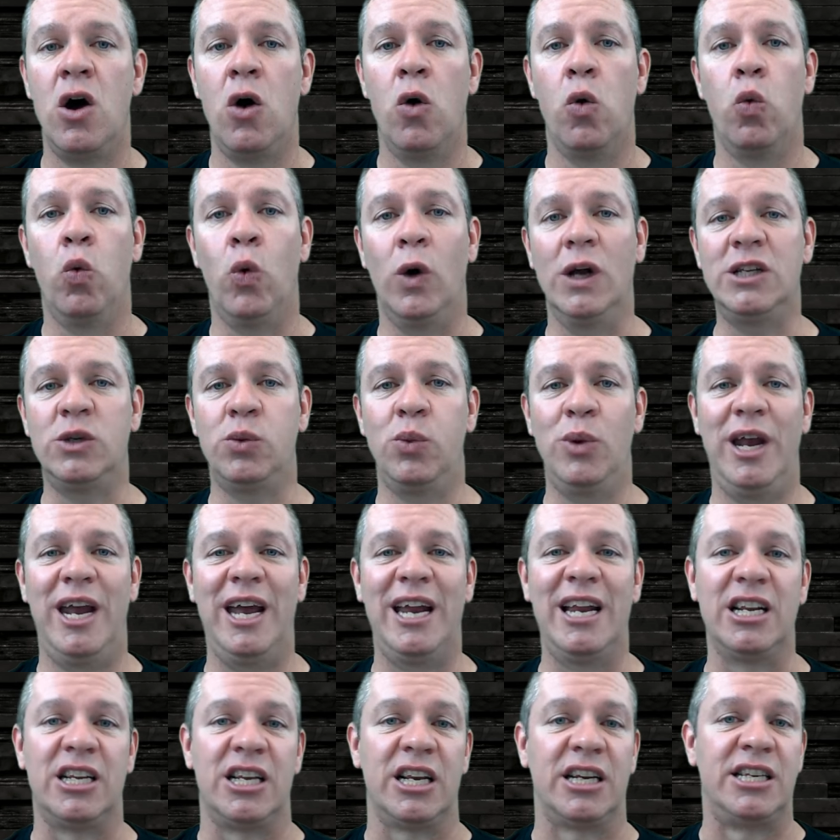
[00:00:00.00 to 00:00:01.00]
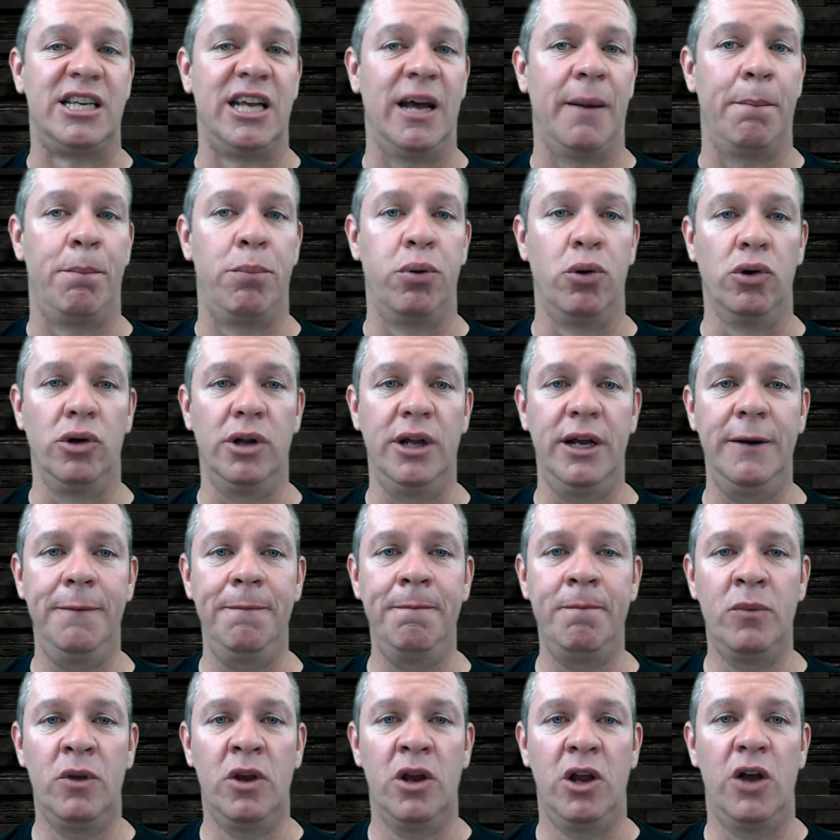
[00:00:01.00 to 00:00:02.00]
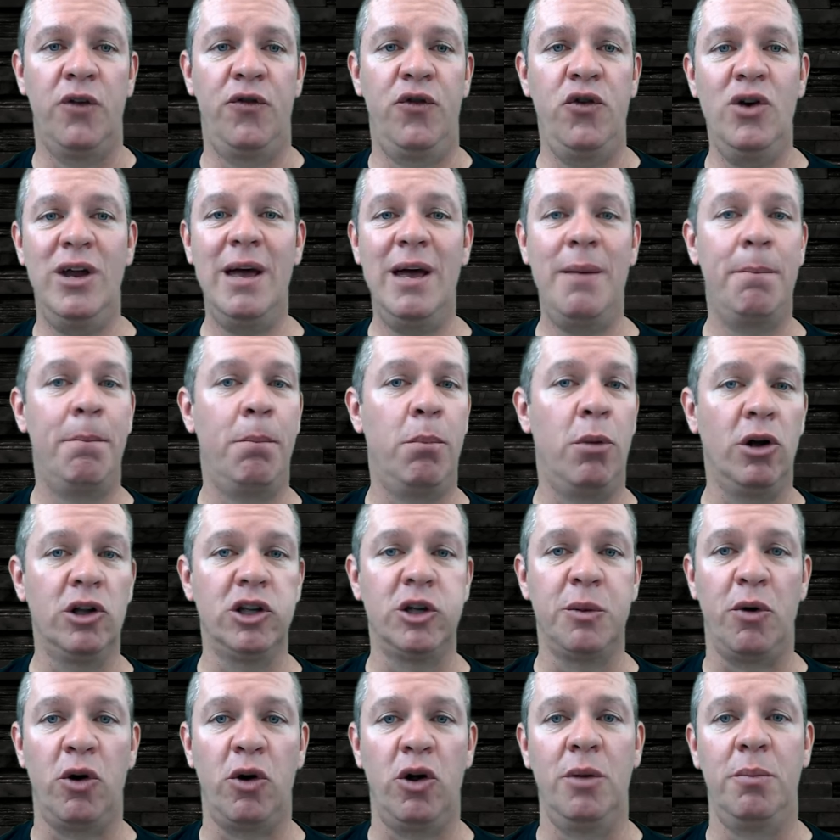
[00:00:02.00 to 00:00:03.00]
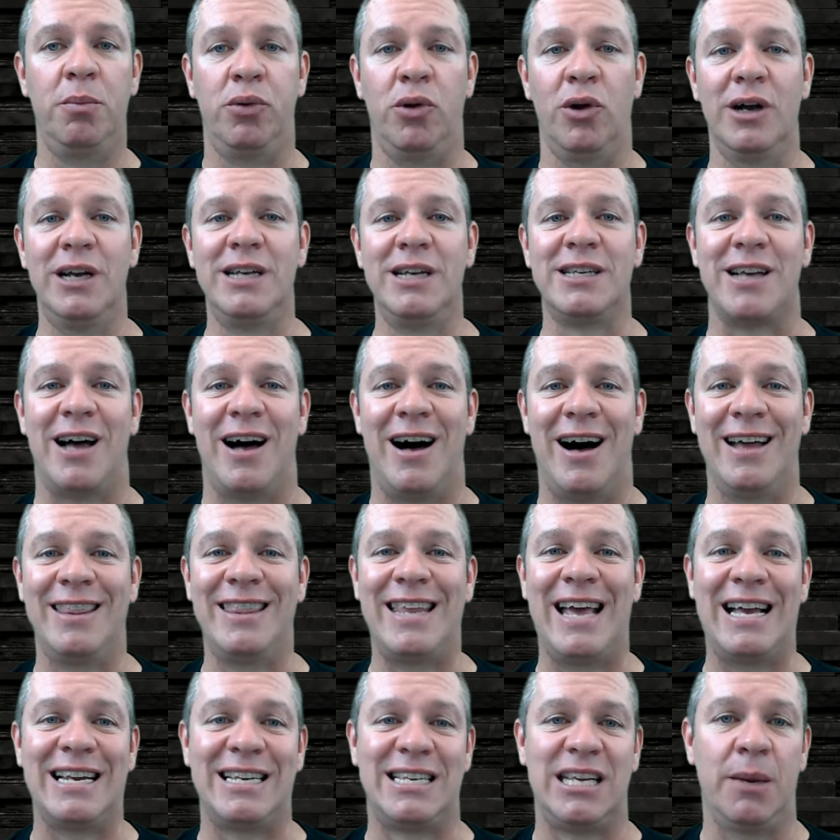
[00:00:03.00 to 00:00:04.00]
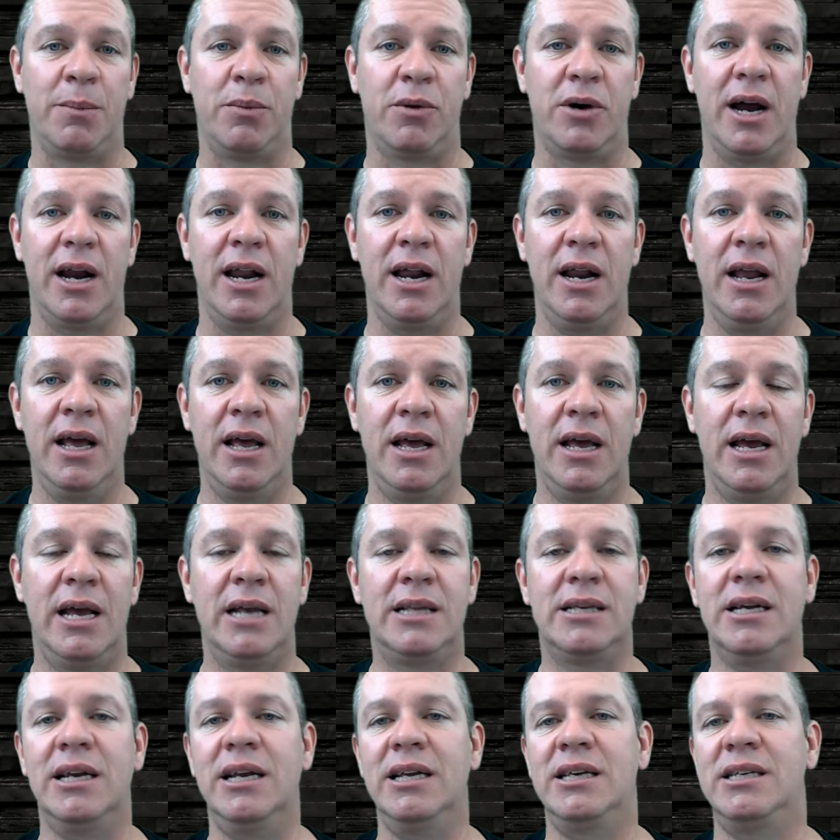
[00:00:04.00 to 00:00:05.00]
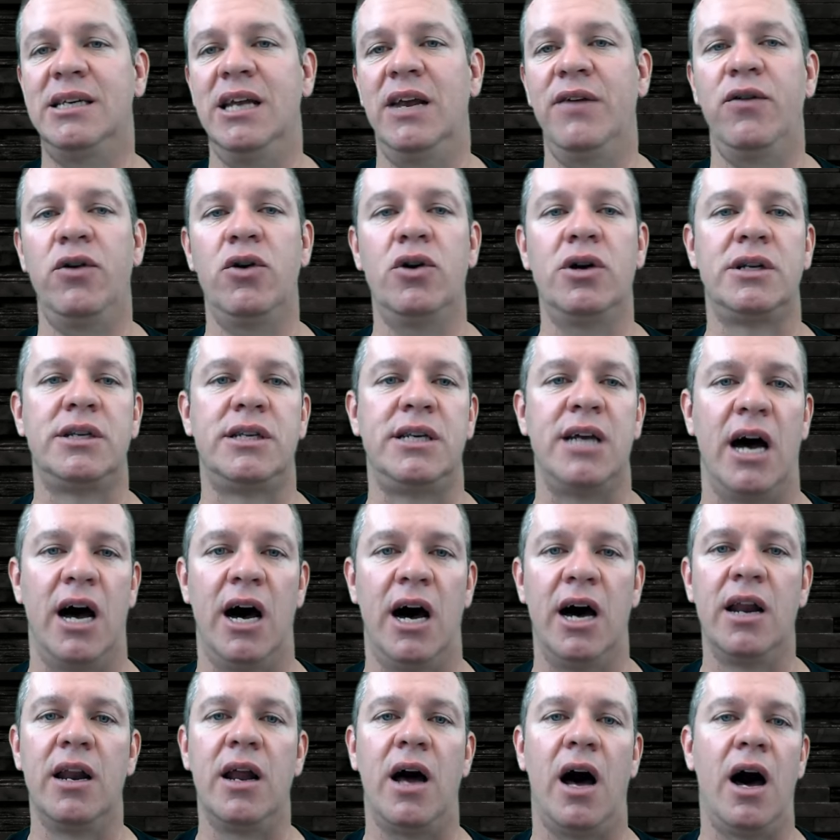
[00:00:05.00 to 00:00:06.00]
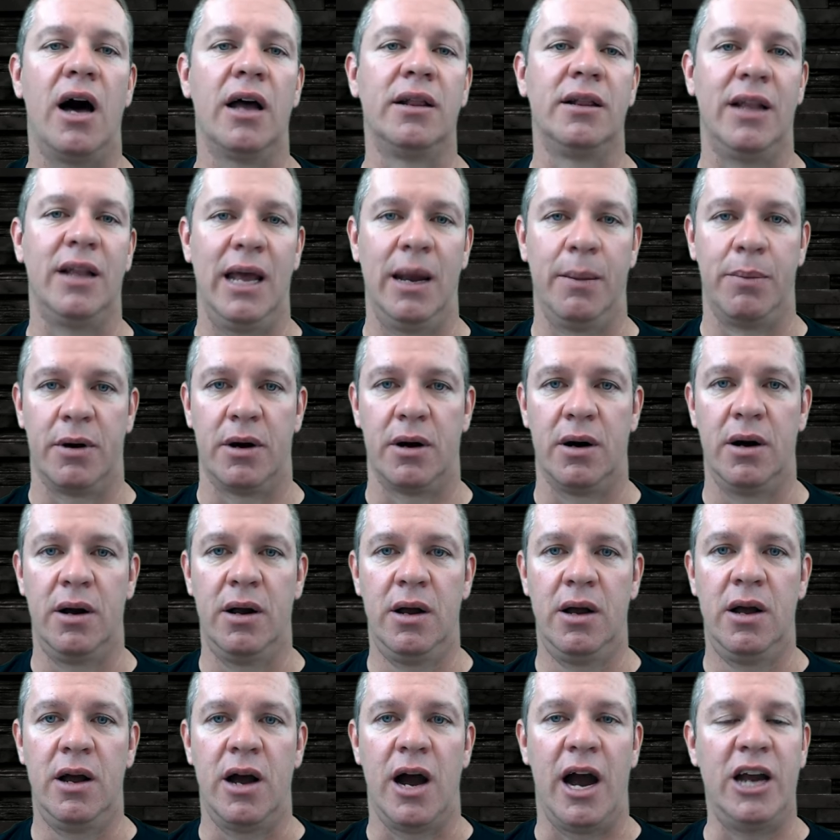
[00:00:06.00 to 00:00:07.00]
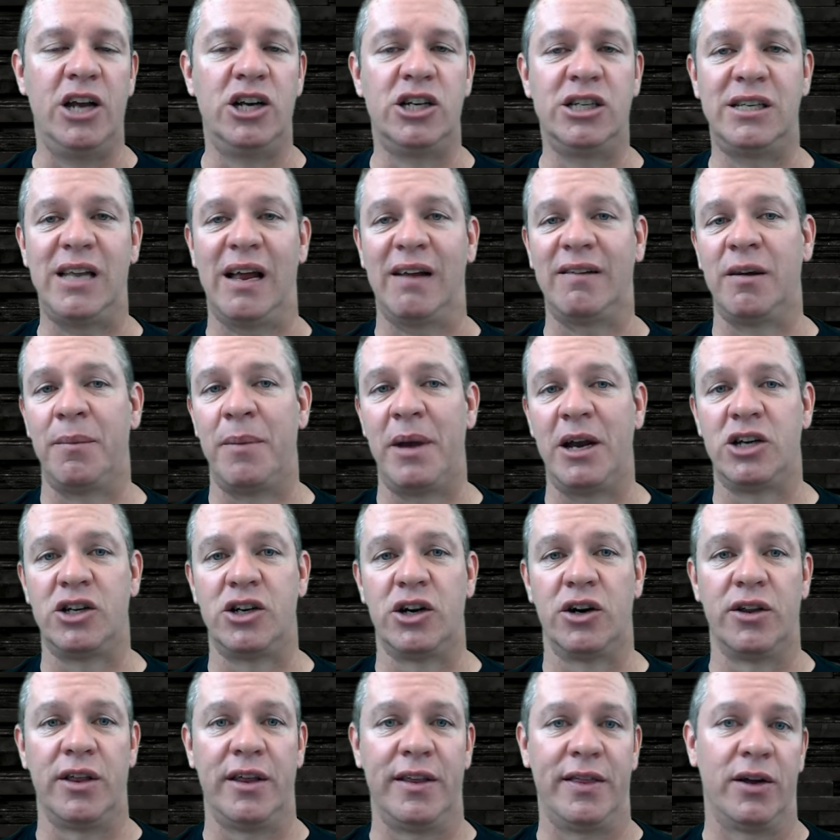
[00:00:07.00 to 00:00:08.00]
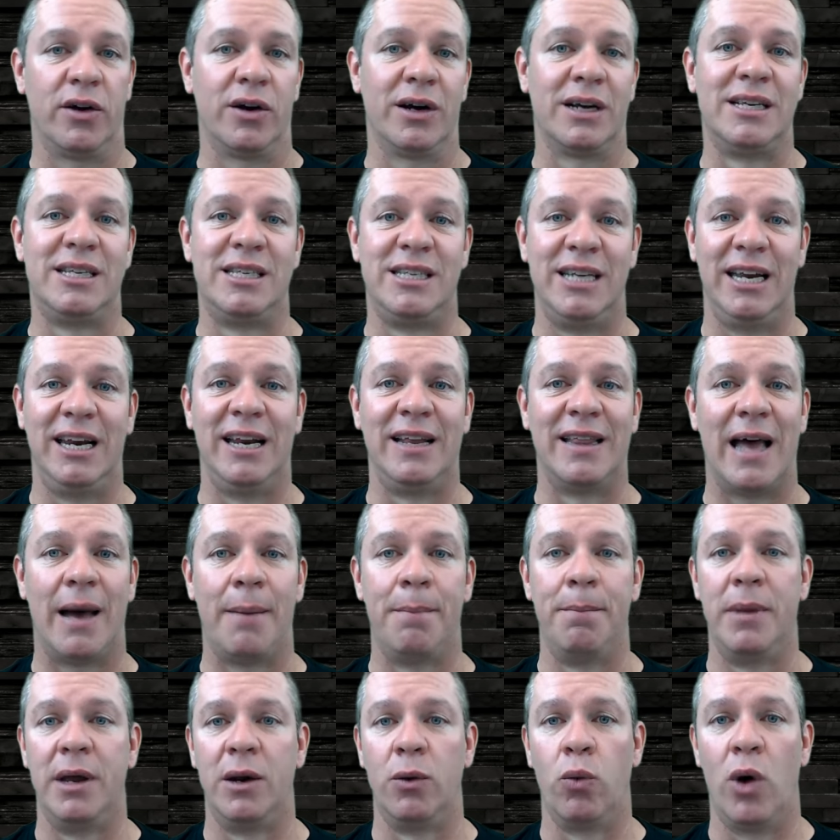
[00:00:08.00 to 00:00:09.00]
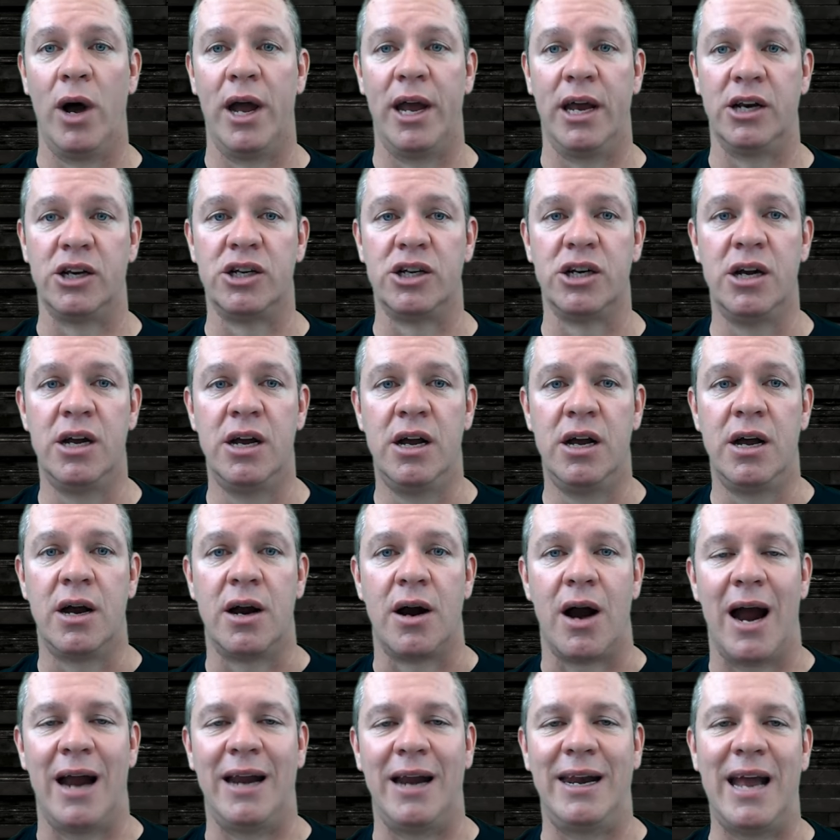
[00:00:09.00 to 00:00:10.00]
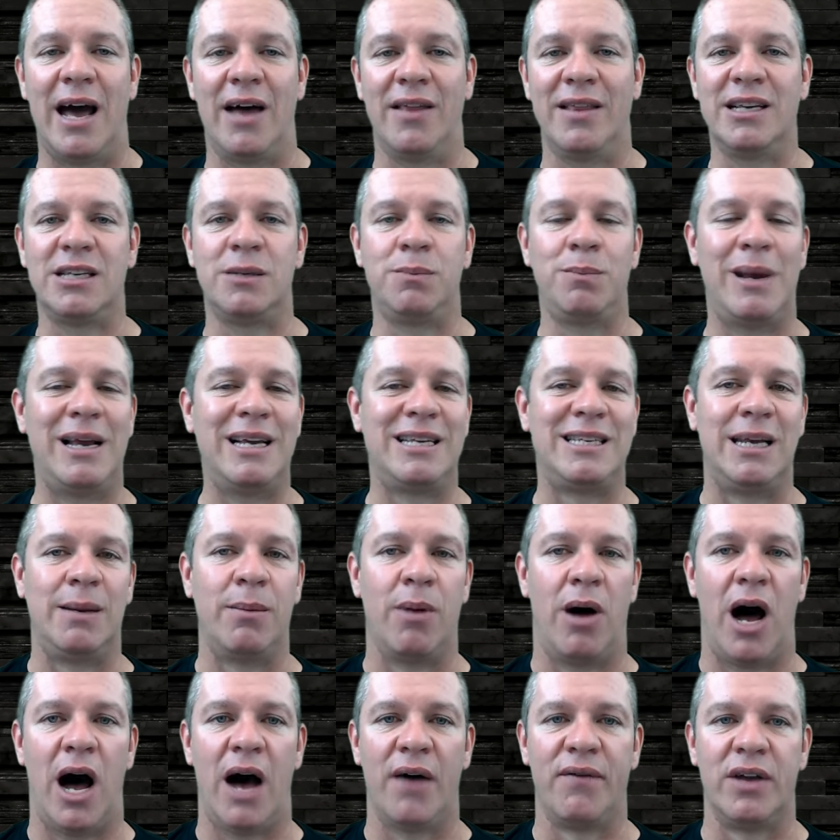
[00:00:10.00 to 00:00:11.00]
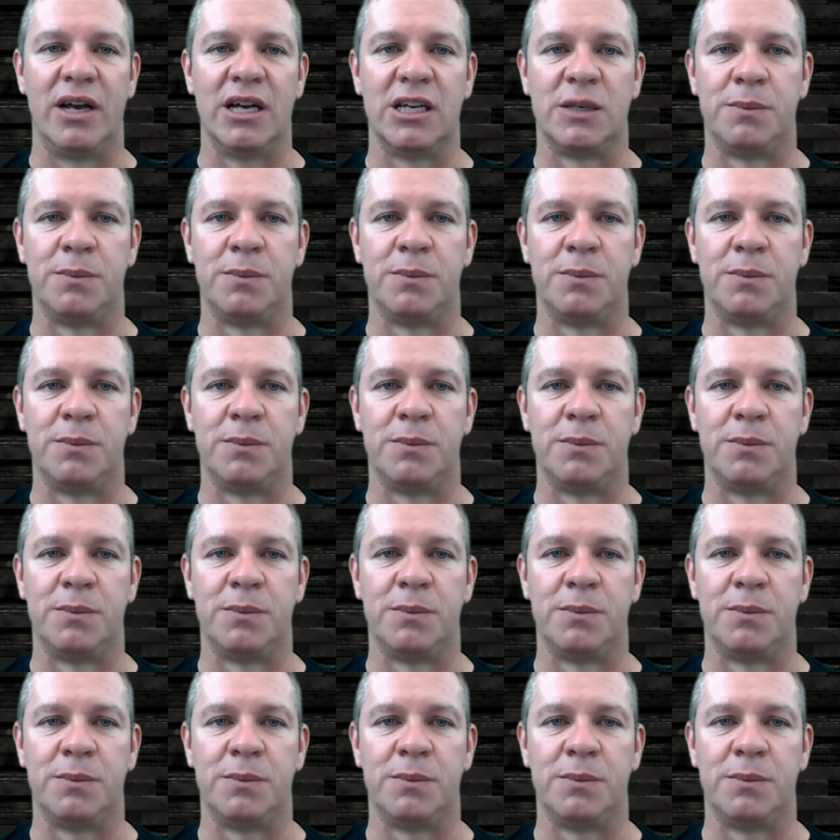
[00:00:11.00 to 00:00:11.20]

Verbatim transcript: once we get into tip pooling, if you get multiple employees on that tip credit, it's going to save you a ton on labor. All right, you just have to make sure that they're exceeding that min wage. All right, now this may seem obvious,